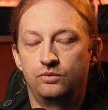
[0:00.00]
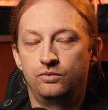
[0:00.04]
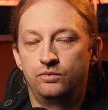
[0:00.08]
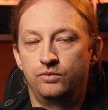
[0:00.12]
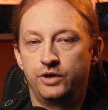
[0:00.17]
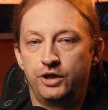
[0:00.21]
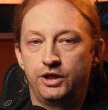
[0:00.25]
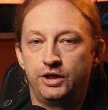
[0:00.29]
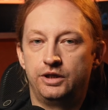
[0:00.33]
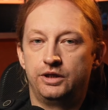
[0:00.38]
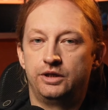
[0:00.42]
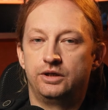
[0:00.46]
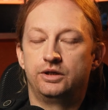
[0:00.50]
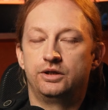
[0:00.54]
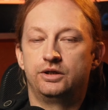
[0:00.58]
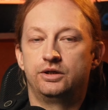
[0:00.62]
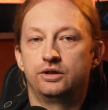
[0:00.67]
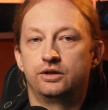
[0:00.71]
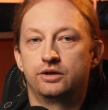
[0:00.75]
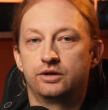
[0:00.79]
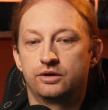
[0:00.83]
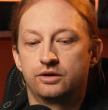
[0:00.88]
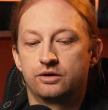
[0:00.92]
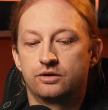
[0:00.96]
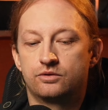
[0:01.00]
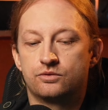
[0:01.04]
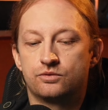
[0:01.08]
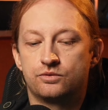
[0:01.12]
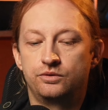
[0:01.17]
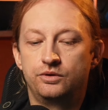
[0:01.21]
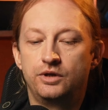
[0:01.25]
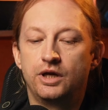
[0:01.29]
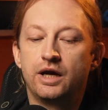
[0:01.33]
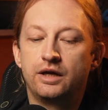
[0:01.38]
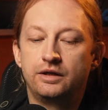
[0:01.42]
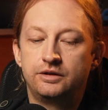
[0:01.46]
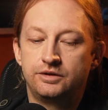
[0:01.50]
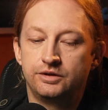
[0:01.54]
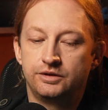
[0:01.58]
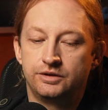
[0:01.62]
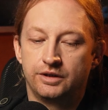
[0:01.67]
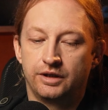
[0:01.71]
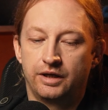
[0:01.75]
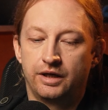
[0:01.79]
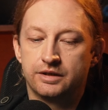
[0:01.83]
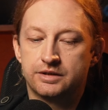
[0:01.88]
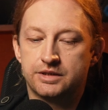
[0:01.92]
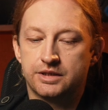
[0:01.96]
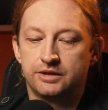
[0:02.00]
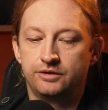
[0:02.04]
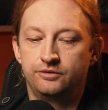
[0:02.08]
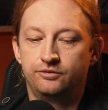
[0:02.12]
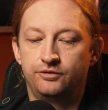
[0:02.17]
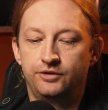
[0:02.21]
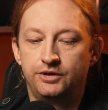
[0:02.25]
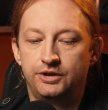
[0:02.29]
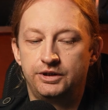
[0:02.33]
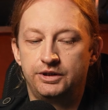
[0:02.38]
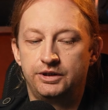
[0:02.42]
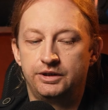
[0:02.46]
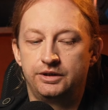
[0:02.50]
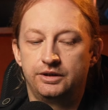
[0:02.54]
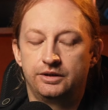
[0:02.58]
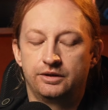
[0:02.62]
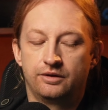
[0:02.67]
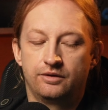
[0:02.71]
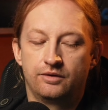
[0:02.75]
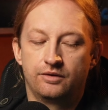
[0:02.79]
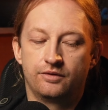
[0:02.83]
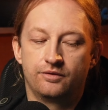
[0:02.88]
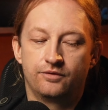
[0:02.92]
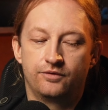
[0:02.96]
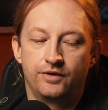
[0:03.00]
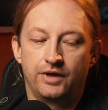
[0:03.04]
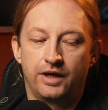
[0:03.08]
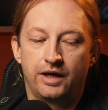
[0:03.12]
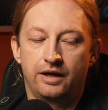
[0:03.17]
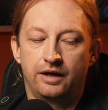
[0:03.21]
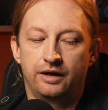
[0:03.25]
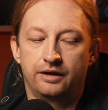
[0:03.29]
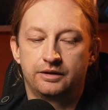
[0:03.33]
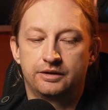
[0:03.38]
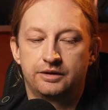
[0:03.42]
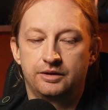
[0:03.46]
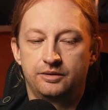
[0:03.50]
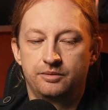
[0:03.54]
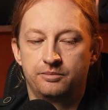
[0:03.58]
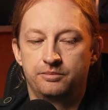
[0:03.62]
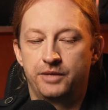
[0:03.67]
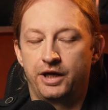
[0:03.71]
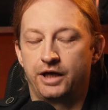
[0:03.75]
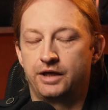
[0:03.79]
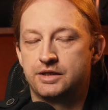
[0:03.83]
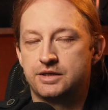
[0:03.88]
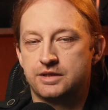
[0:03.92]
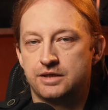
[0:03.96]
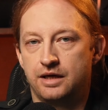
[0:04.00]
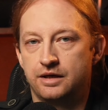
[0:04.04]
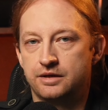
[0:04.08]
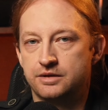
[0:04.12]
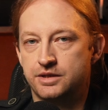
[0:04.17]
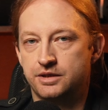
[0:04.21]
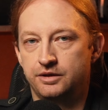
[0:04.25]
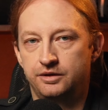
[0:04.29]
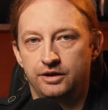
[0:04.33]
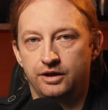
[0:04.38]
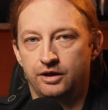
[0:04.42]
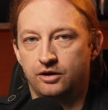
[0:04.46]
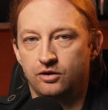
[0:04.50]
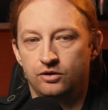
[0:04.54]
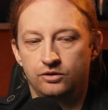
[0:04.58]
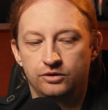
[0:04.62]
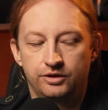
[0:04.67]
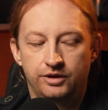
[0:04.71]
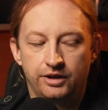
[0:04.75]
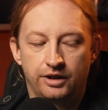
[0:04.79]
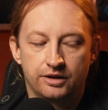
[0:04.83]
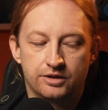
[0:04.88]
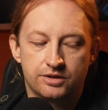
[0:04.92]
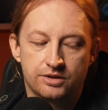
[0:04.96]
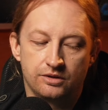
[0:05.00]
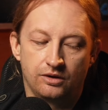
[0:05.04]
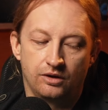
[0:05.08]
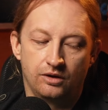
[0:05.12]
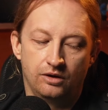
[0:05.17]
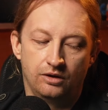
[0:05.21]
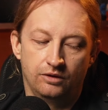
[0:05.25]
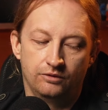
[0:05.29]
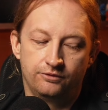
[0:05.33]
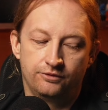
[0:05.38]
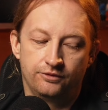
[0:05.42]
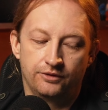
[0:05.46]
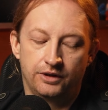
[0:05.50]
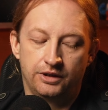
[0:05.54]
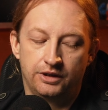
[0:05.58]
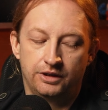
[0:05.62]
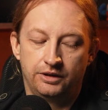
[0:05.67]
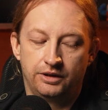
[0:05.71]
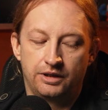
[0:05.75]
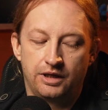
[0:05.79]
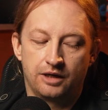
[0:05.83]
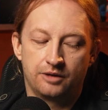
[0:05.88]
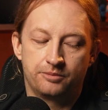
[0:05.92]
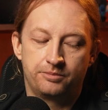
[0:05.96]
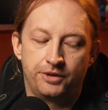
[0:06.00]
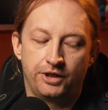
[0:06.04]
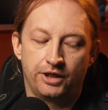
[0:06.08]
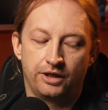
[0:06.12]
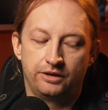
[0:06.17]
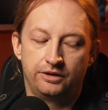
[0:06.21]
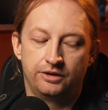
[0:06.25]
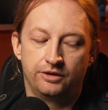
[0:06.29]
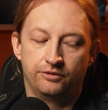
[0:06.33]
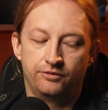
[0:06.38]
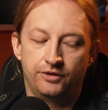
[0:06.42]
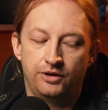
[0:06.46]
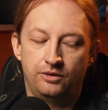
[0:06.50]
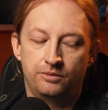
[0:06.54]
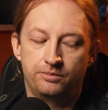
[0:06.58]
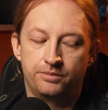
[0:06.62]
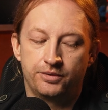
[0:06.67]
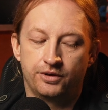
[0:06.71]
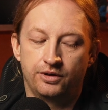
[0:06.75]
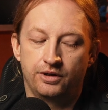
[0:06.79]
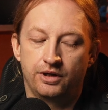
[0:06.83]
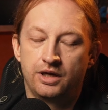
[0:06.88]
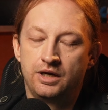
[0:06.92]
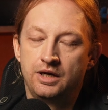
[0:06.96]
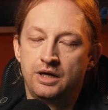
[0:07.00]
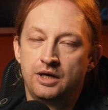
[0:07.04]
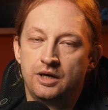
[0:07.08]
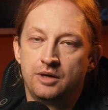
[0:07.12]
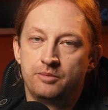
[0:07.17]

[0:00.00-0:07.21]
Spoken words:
we created a CV that makes sense in the context of an RPA developer